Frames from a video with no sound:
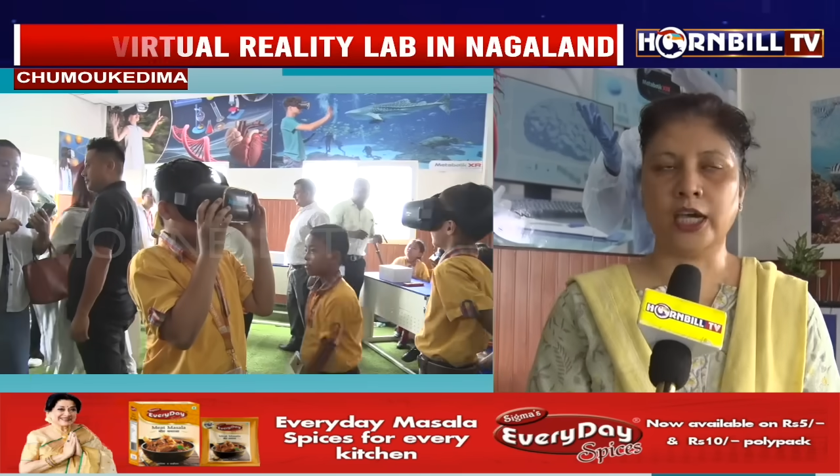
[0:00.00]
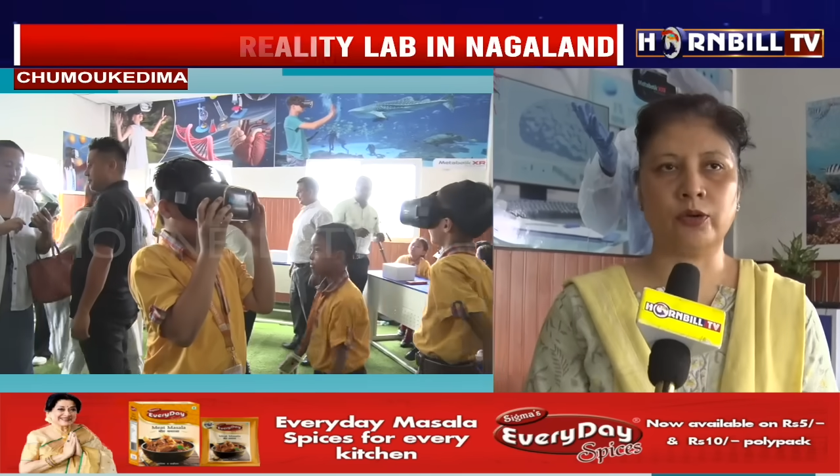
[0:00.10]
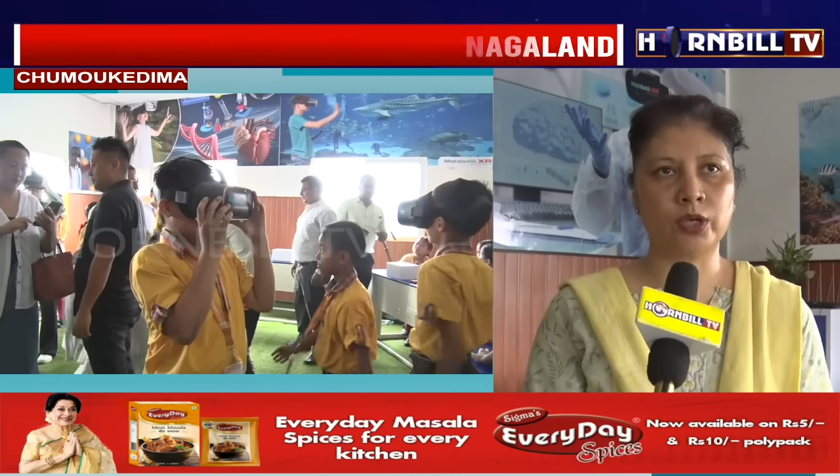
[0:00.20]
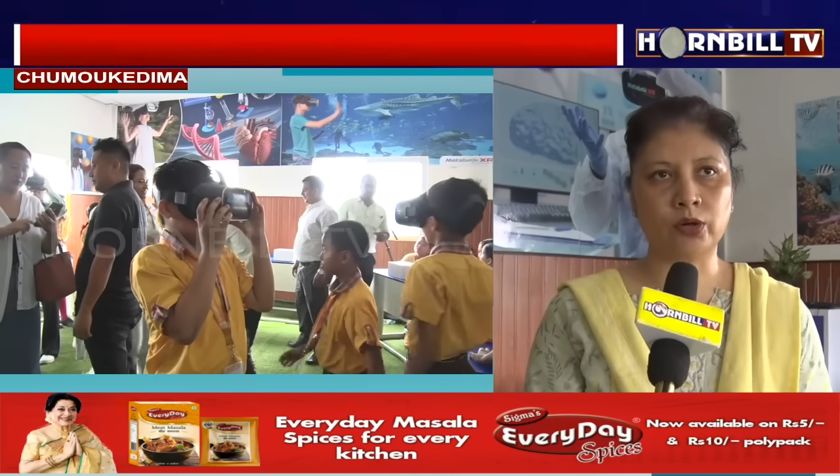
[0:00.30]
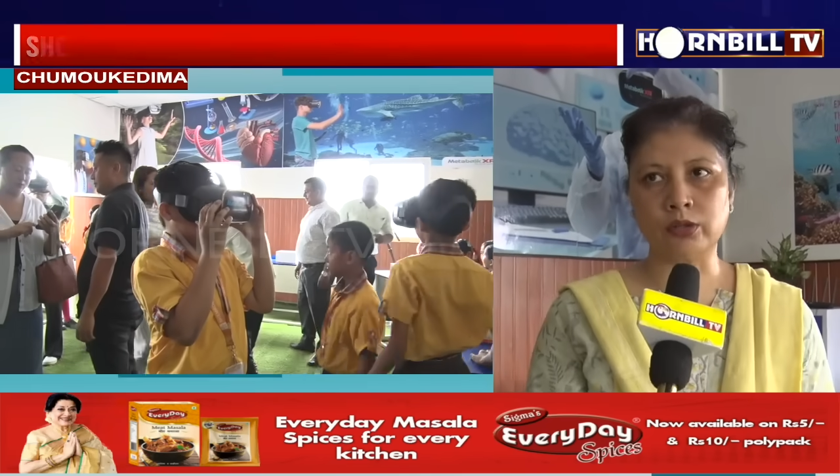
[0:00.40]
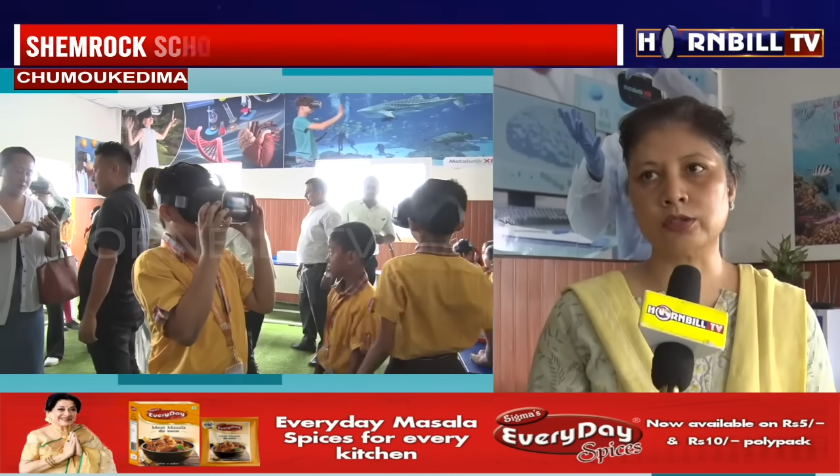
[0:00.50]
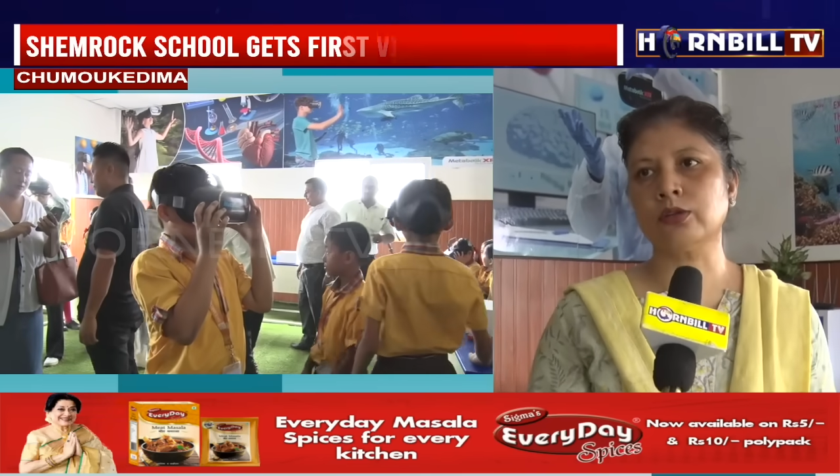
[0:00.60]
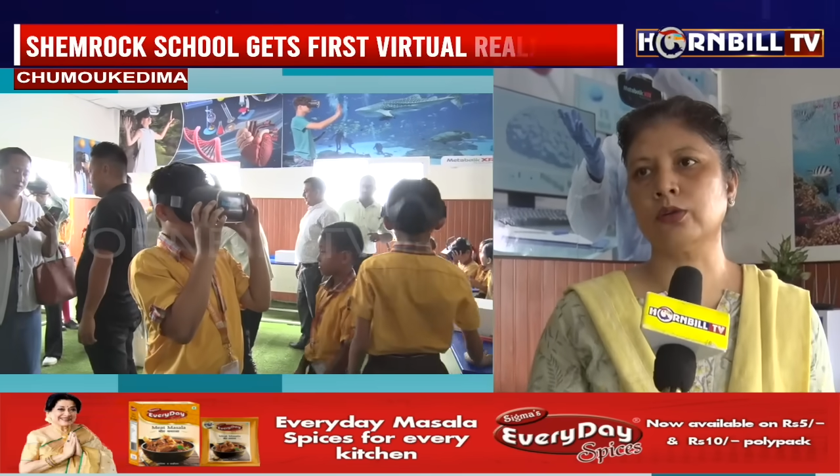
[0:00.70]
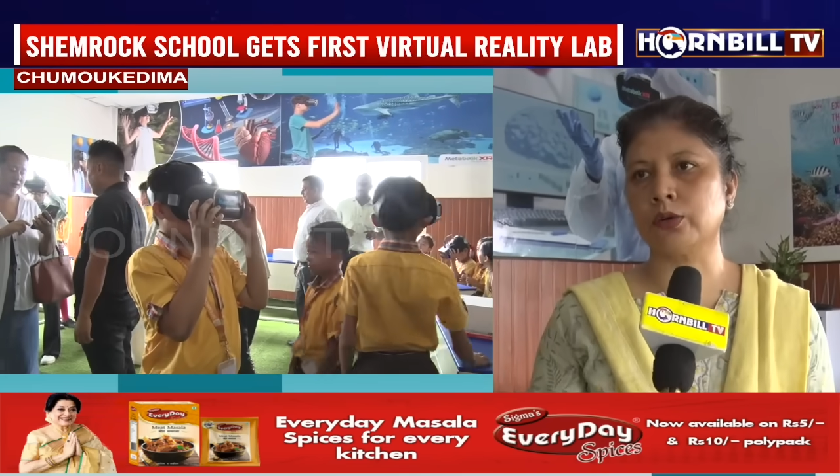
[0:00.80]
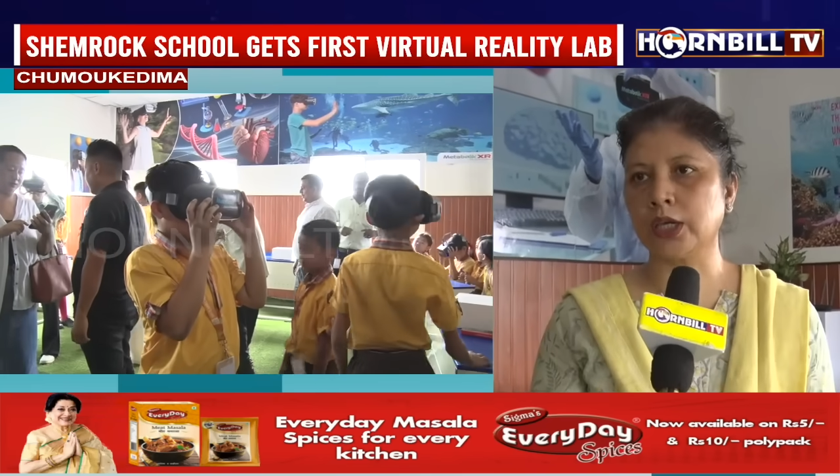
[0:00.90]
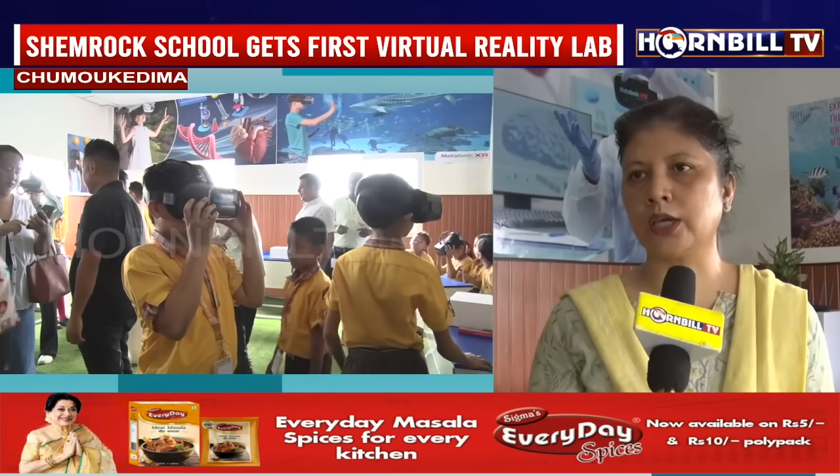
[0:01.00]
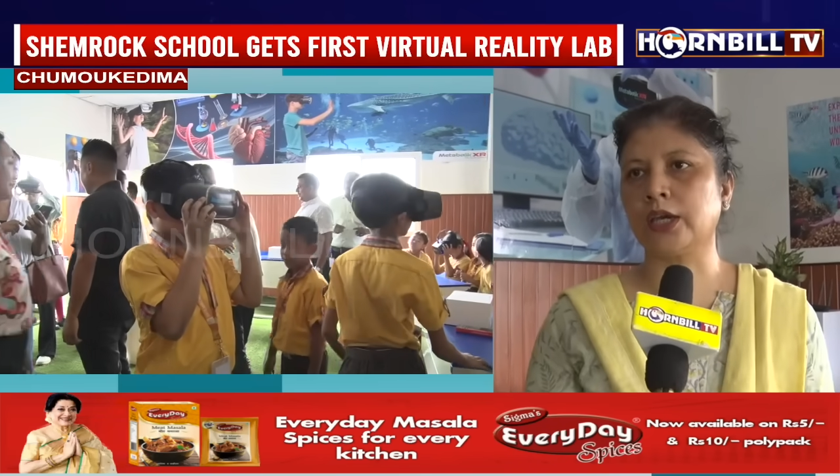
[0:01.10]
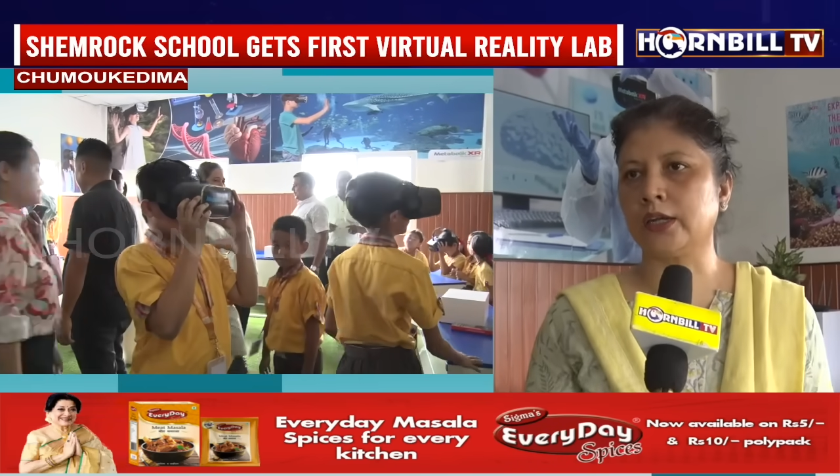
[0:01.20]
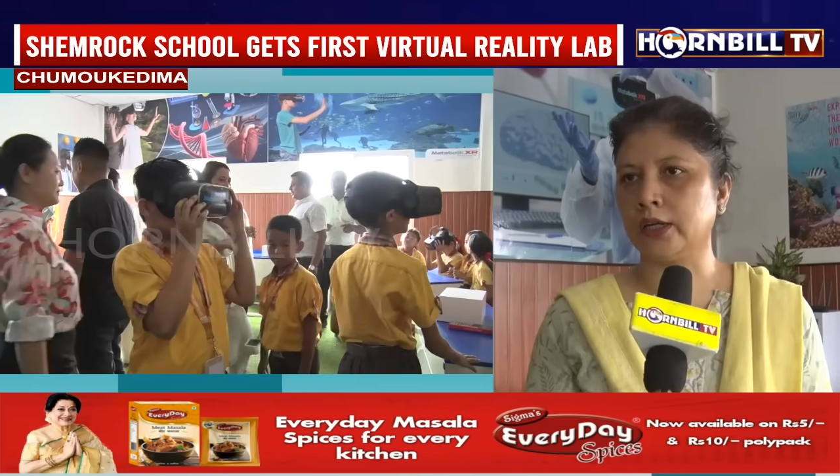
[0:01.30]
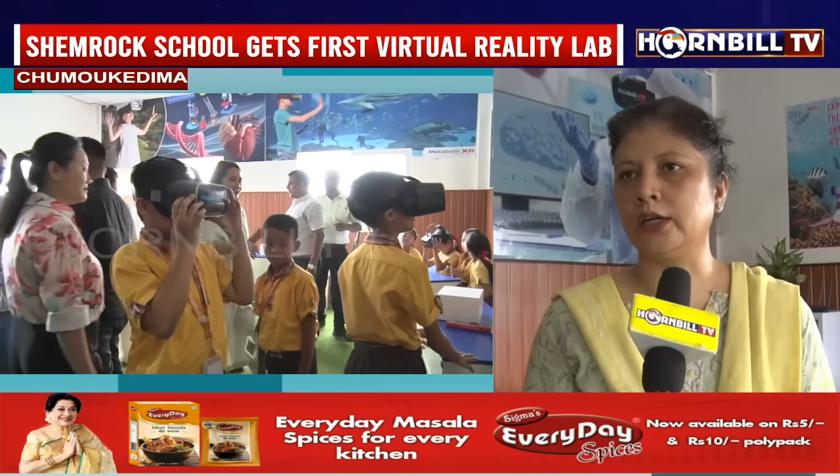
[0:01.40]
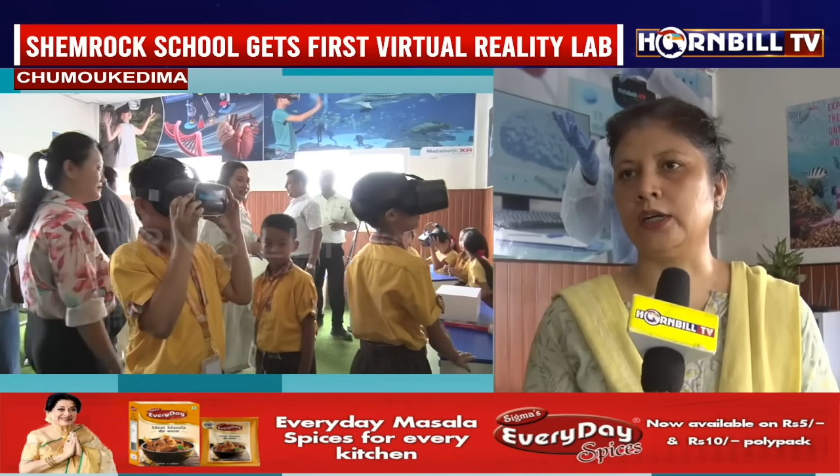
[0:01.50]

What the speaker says: and we are also looking at